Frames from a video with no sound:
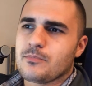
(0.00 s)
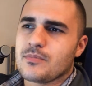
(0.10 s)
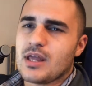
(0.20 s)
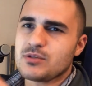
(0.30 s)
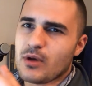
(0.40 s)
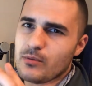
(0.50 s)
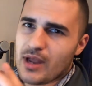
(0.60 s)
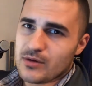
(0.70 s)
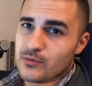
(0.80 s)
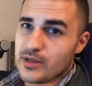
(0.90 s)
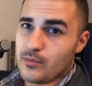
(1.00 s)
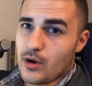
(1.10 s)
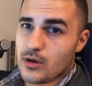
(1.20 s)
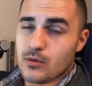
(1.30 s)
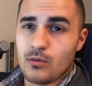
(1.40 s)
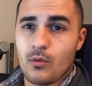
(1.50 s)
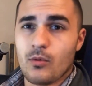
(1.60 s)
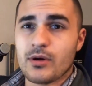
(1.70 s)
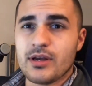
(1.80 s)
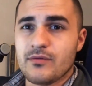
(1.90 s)
That's why we add rebar
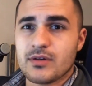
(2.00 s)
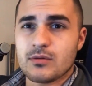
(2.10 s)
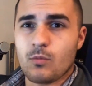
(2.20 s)
or even